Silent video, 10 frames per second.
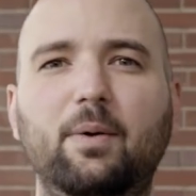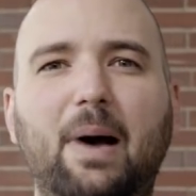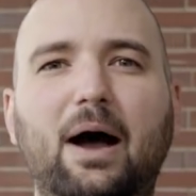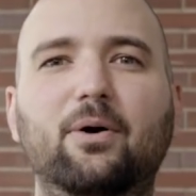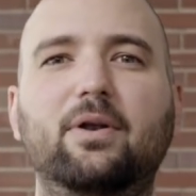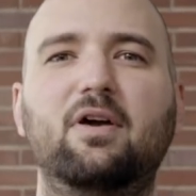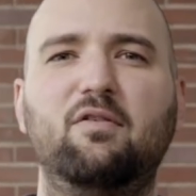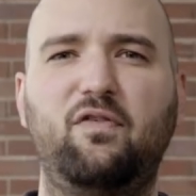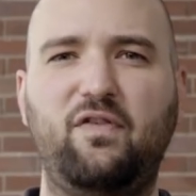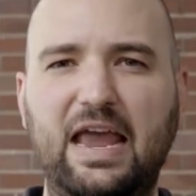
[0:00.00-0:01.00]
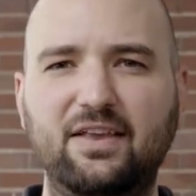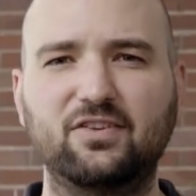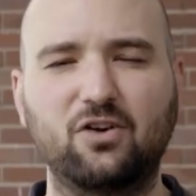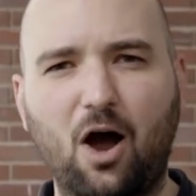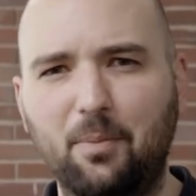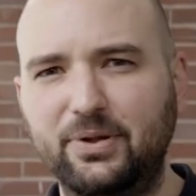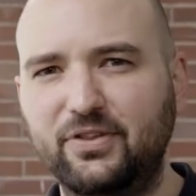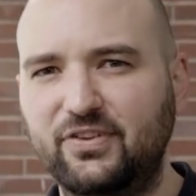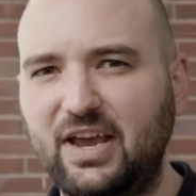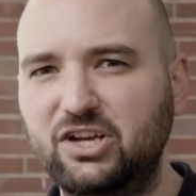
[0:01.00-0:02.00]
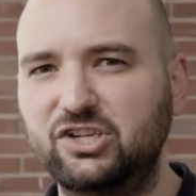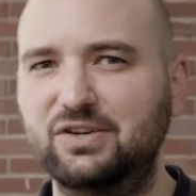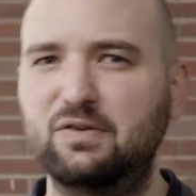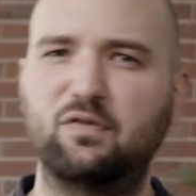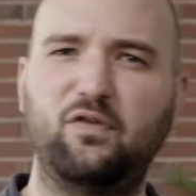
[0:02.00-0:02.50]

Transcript: about phase compensation,